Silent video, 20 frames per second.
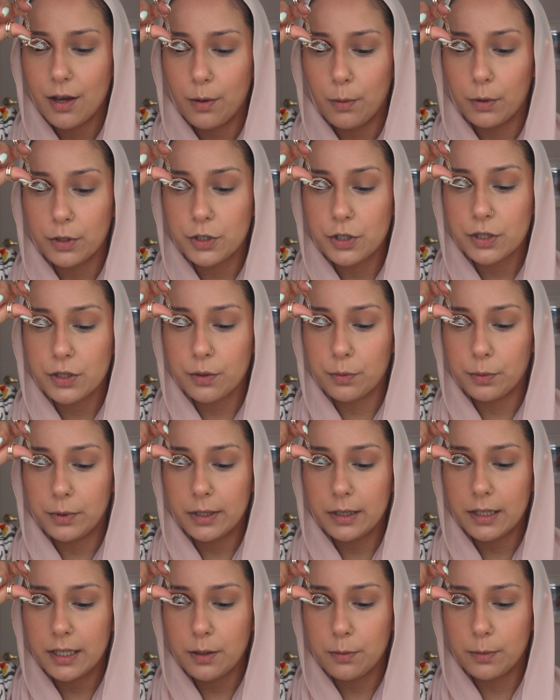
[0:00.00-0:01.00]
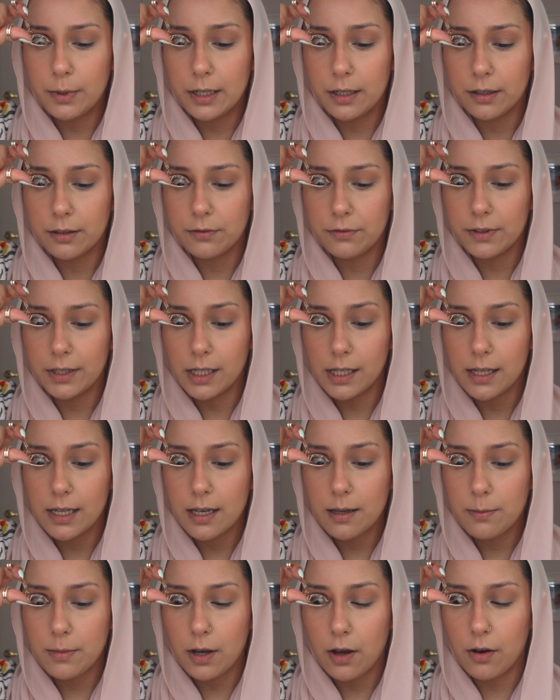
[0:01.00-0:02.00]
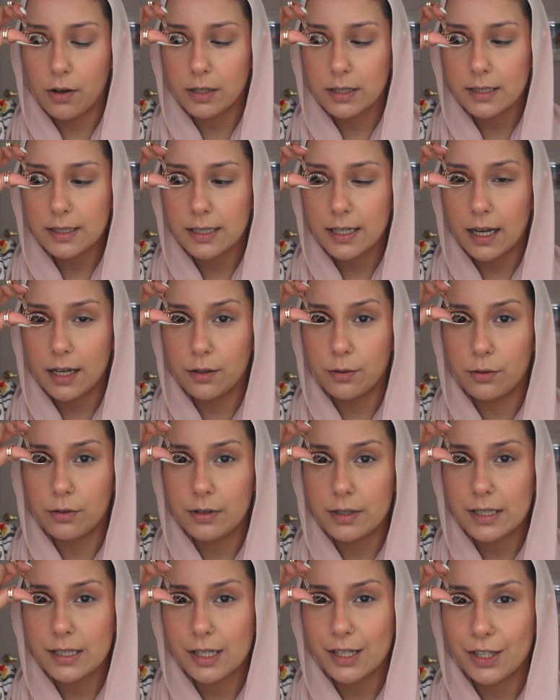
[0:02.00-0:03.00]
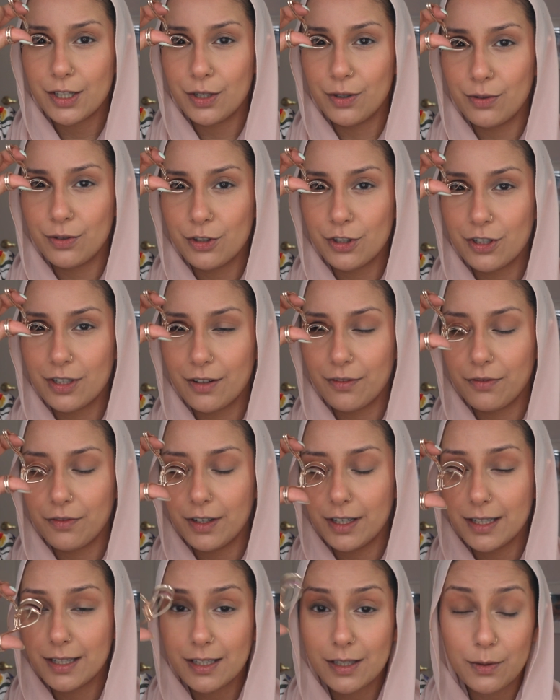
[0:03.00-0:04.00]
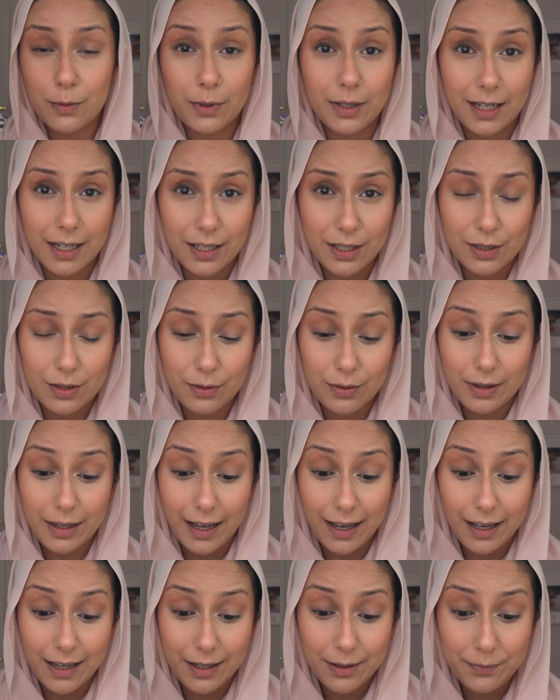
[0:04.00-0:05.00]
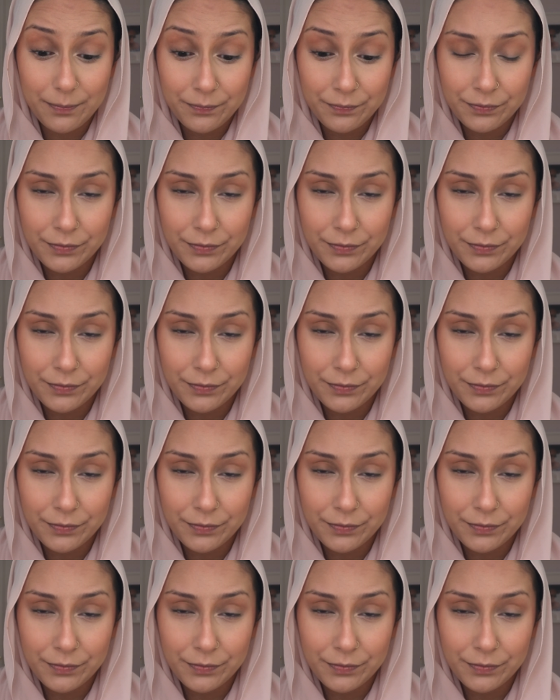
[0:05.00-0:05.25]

which is a really weird feeling, but honestly I notice a huge difference when I do that.